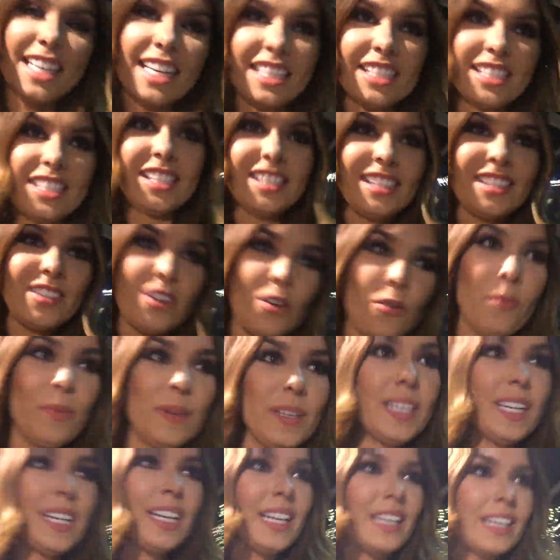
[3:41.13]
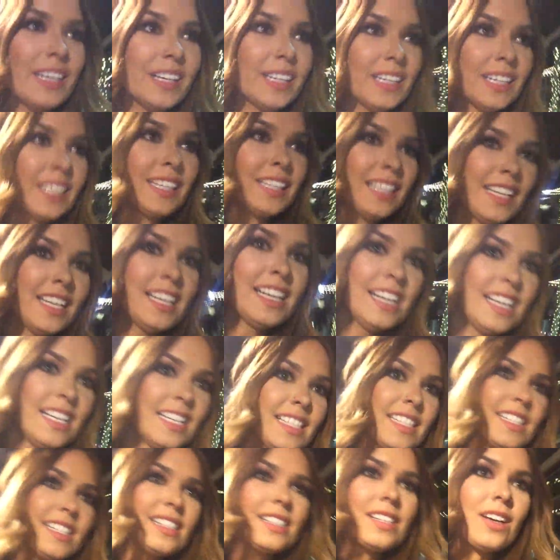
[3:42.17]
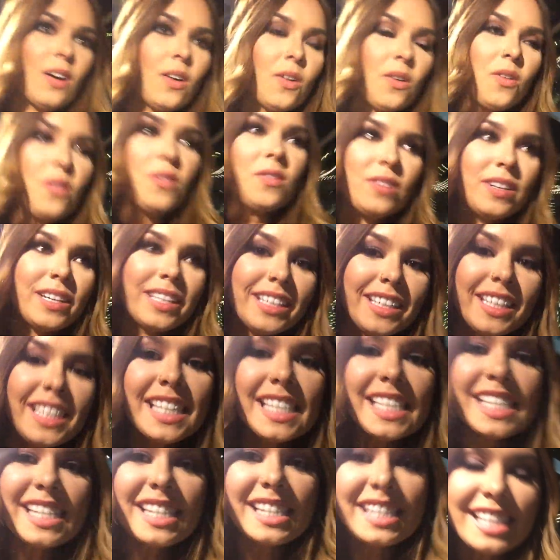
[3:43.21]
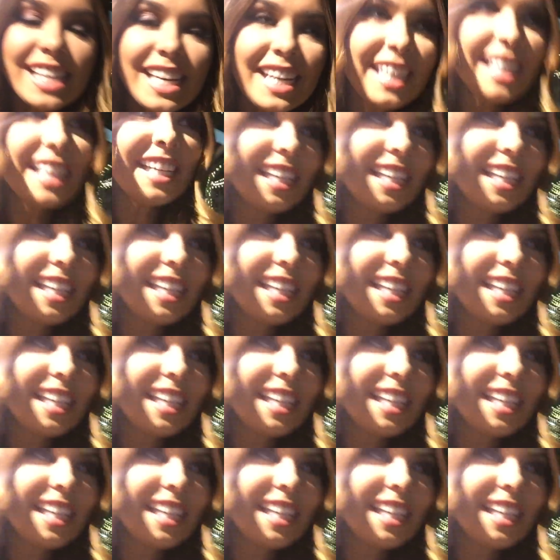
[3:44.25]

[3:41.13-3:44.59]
It just opened here, so we're excited! Oh